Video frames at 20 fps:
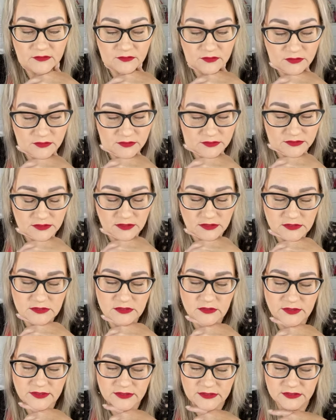of rolls on it.
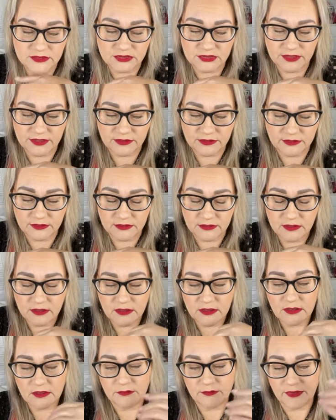So I had to share
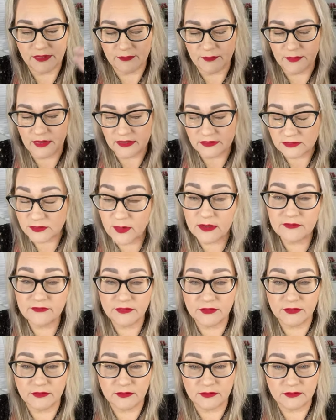with my
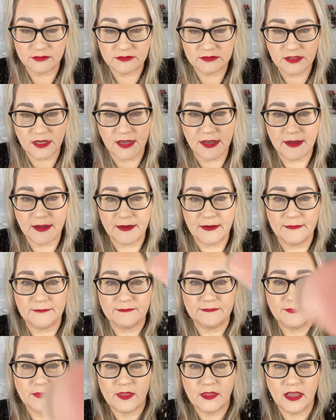12-year-old,
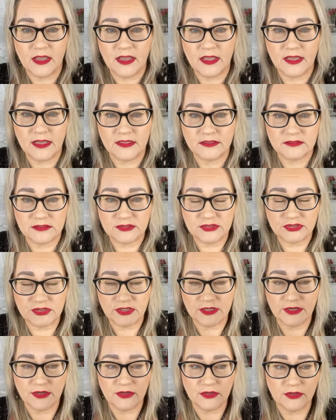I had to
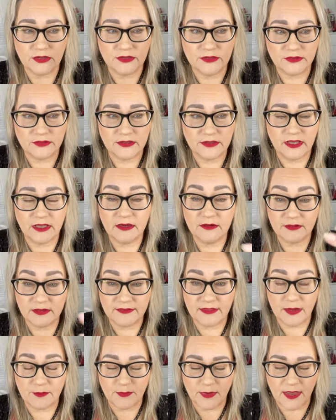share carrying
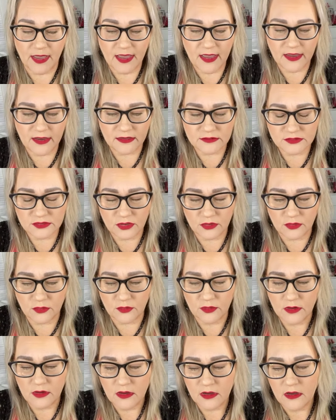that bag. So,
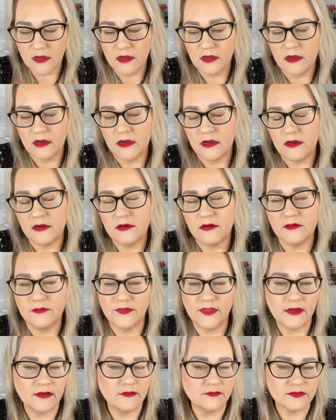oh,
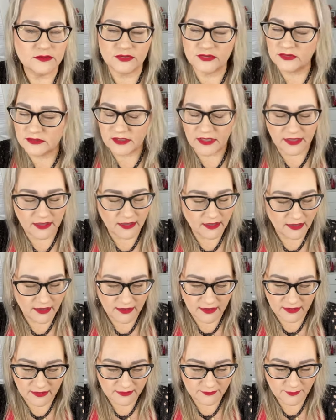that was just
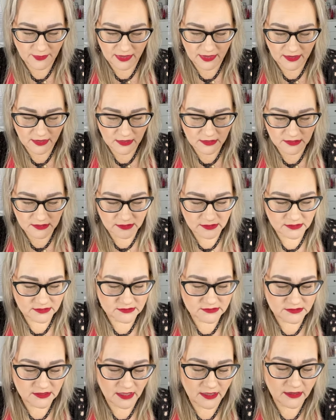heck, man. It
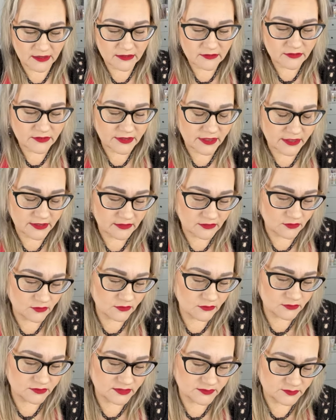is hell getting
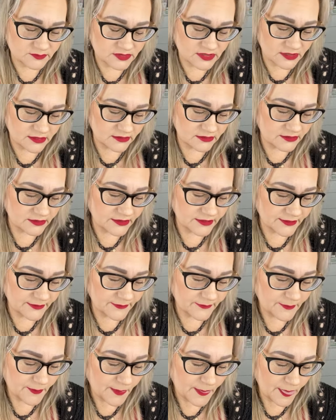old, I'm telling you.
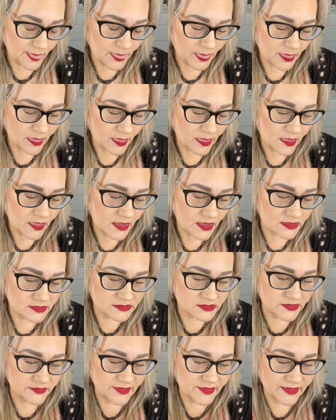
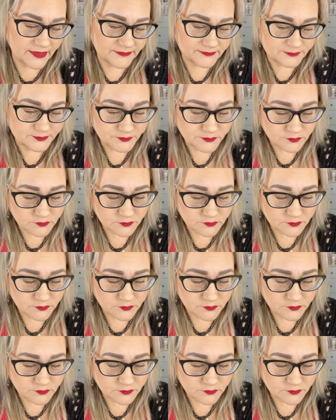So then,